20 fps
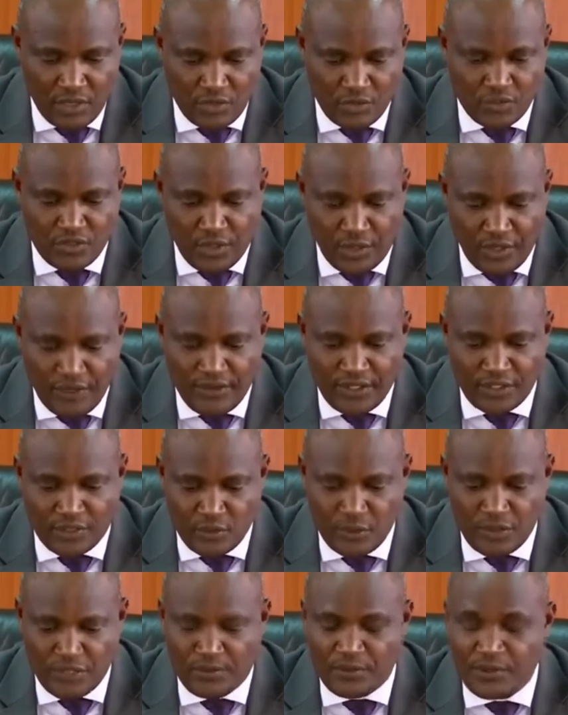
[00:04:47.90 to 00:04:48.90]
to join the
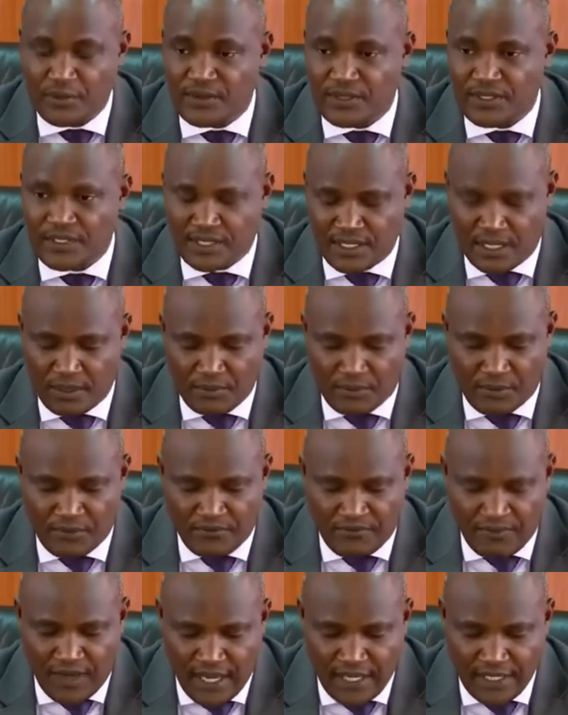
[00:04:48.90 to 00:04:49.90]
two deputies and
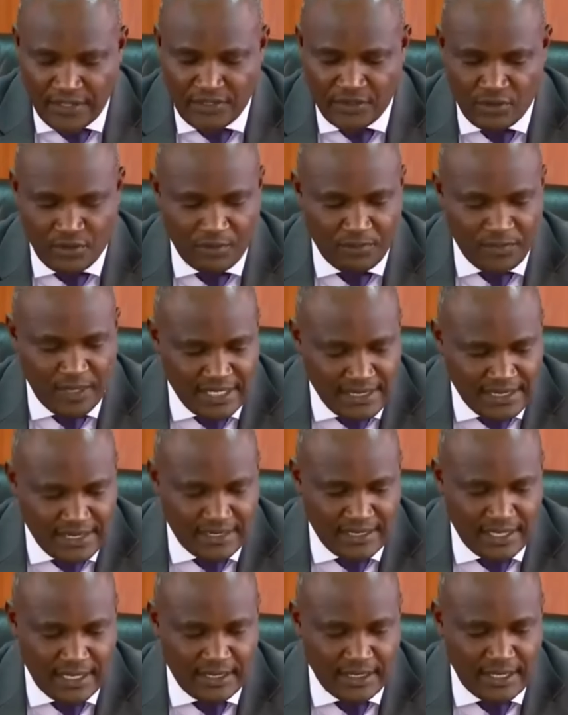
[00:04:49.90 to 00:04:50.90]
provide
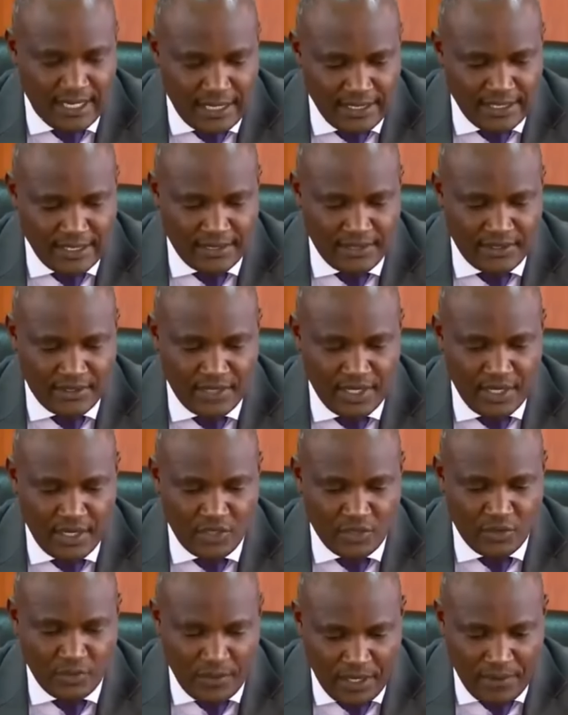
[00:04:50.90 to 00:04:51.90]
non-partisan guidance
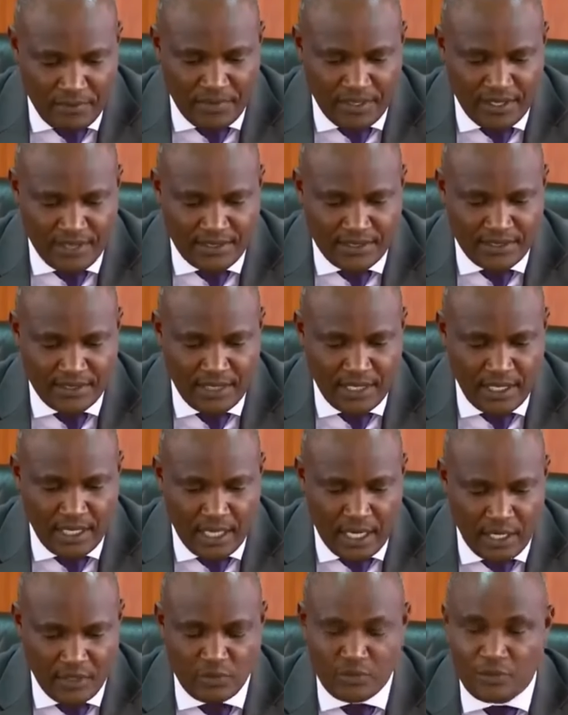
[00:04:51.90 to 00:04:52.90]
to members
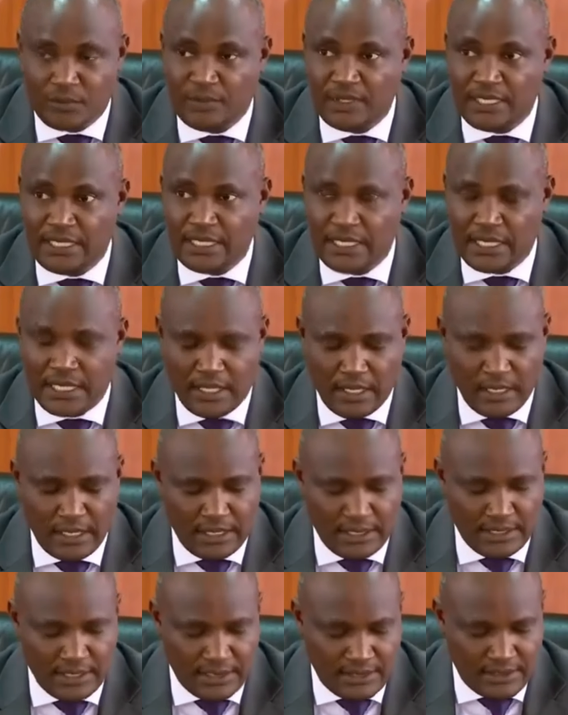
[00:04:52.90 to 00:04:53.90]
and would-be
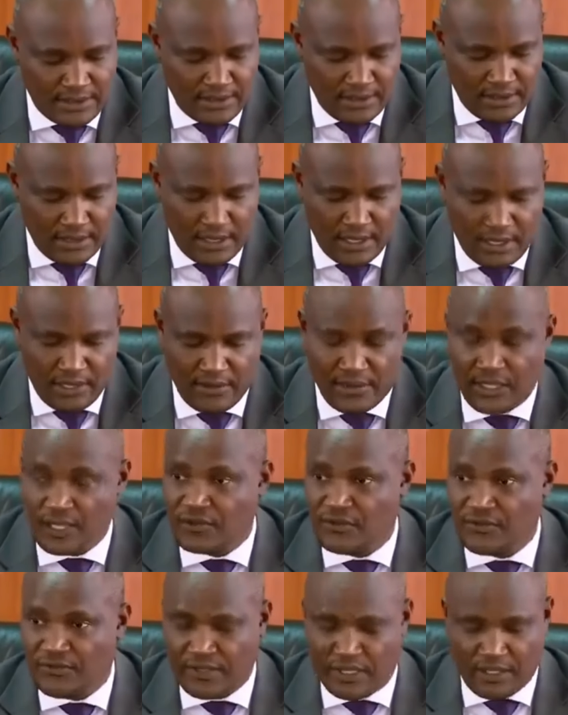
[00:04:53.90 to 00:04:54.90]
leaders.
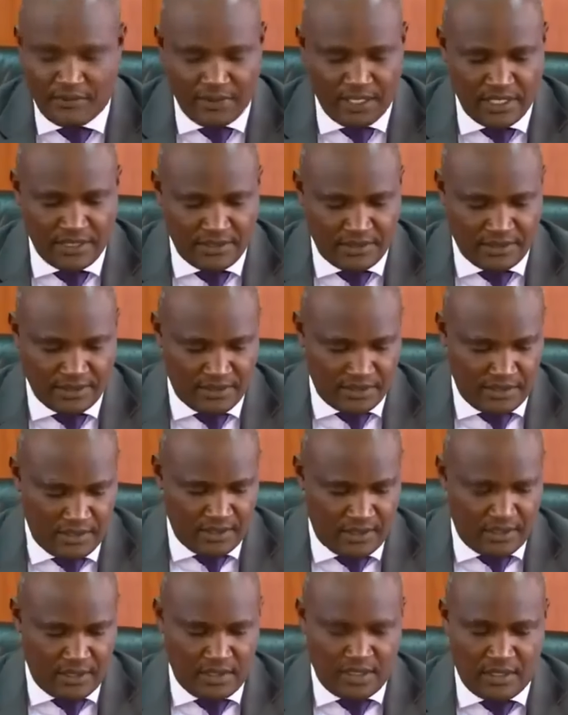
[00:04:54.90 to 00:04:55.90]
Thank you very much.
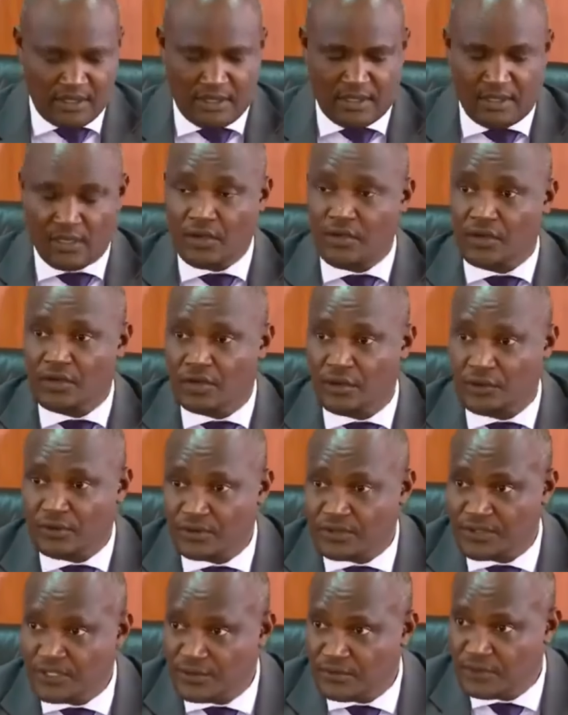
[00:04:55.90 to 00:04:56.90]

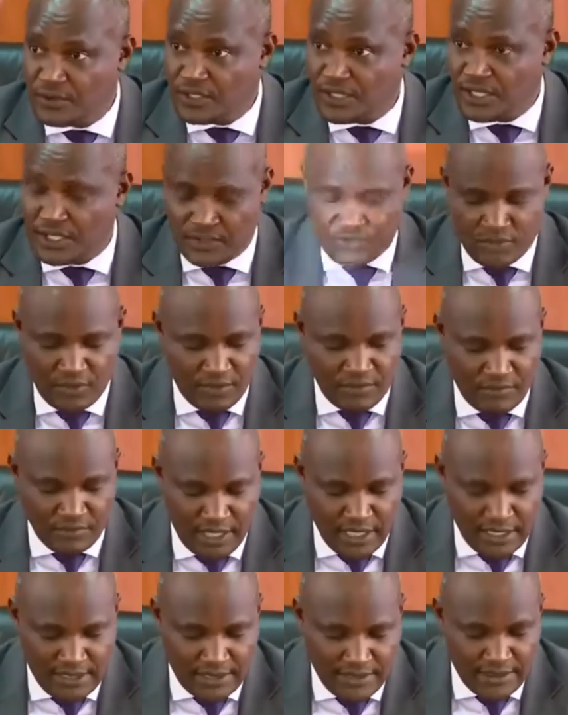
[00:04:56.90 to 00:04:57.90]
Honorable CPA John
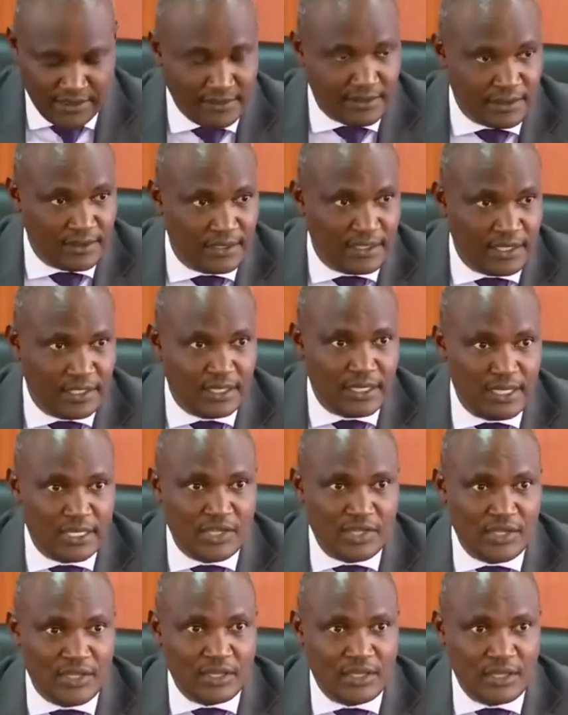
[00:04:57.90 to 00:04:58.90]
Mbadi,
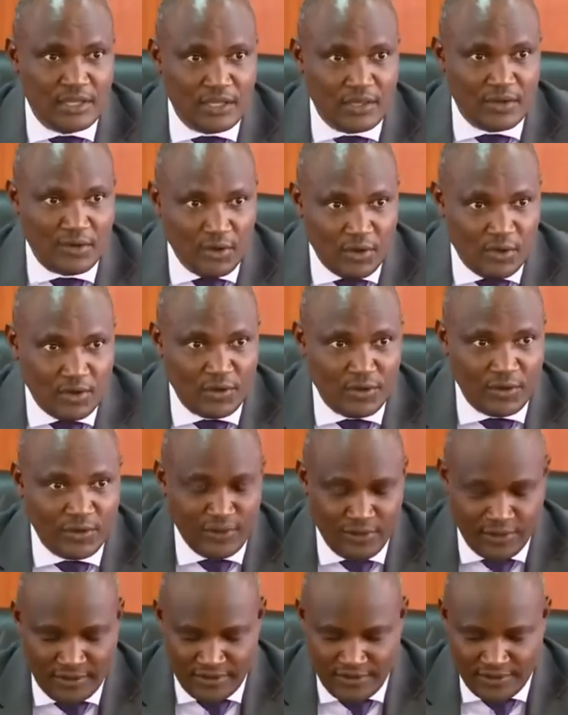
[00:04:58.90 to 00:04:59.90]

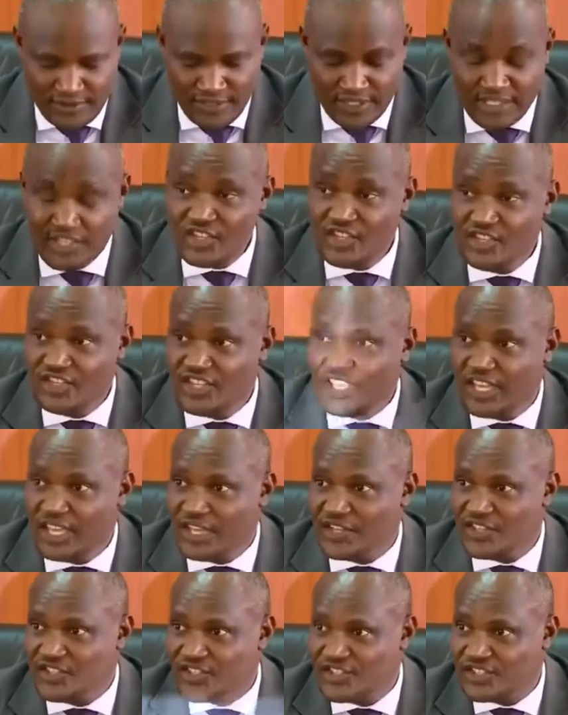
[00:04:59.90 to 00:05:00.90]
Ngongo,
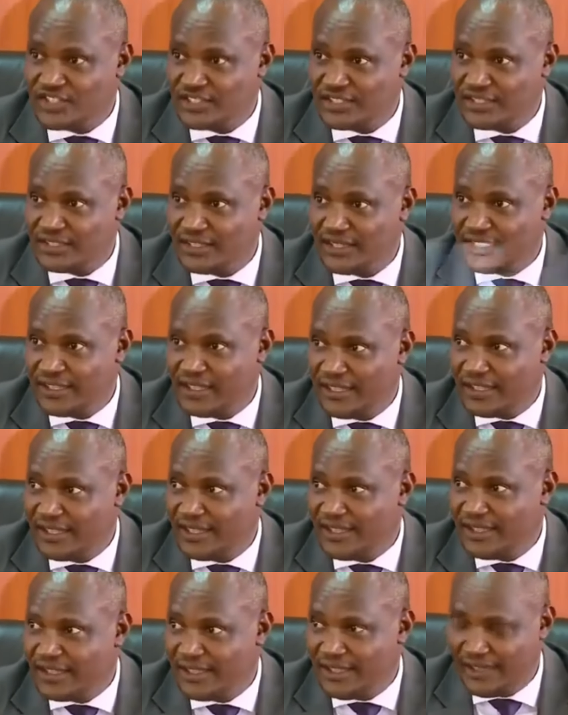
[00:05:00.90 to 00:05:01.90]
EGH.
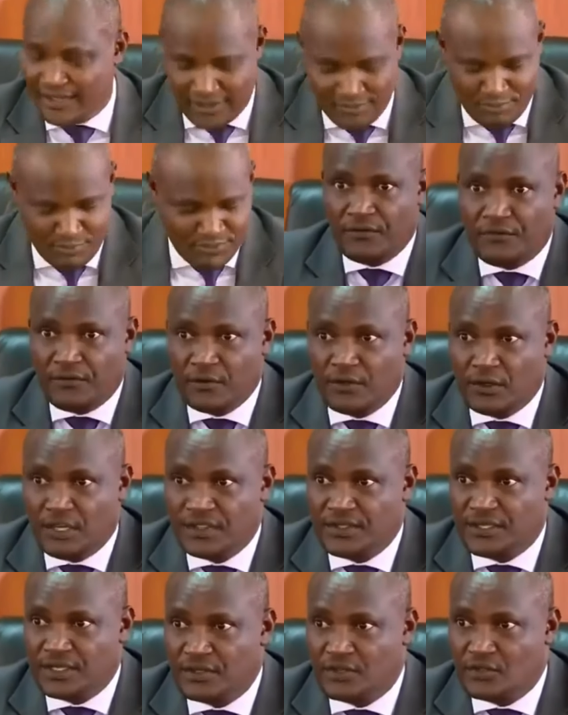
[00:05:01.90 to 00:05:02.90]
And if you
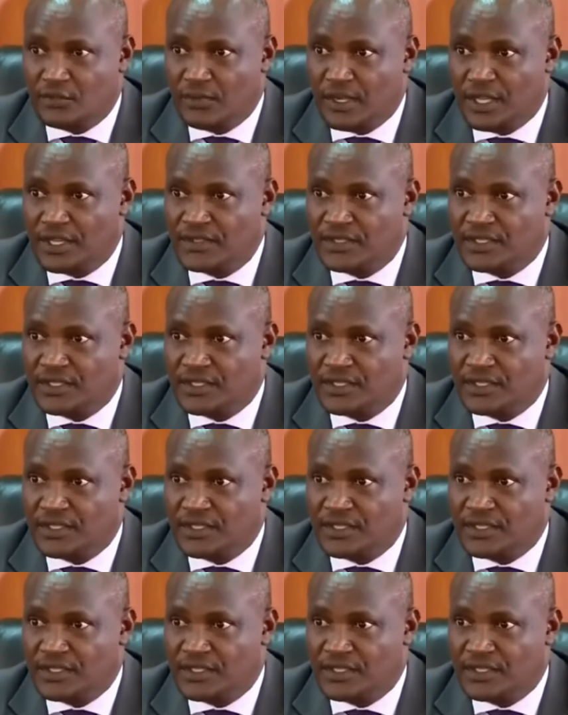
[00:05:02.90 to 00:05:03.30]
listen to my